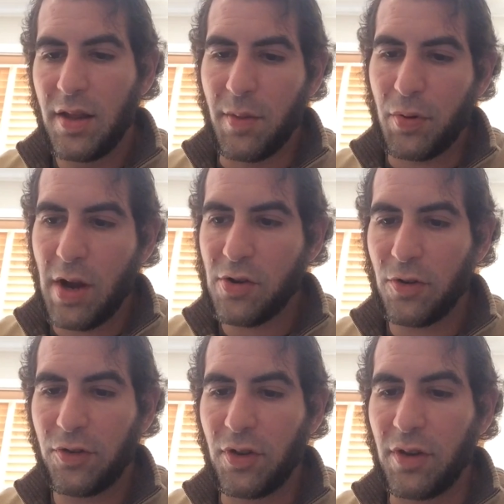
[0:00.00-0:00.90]
The
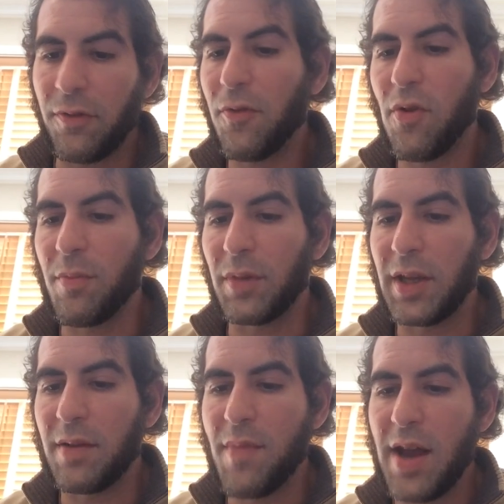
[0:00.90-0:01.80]
pressures to conform
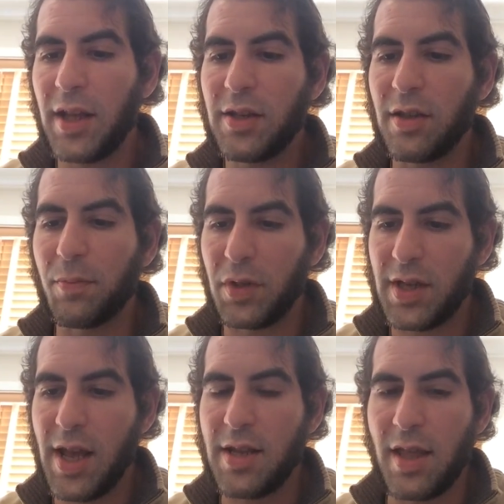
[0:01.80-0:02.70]
lead many to
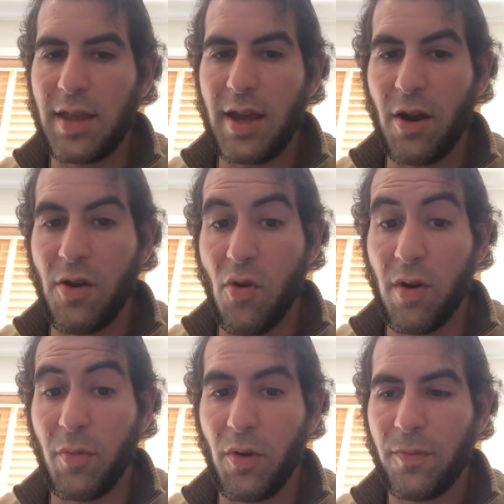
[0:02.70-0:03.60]
pretend that they are
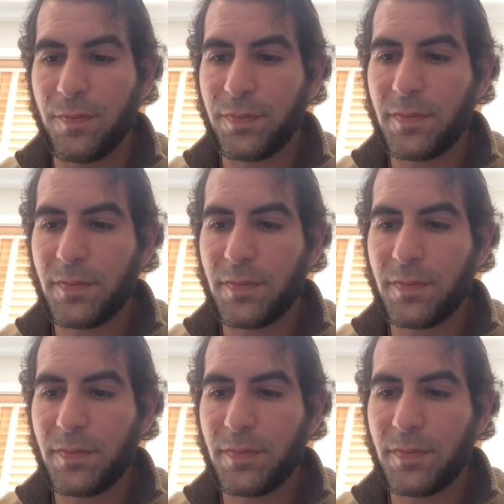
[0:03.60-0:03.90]
normal.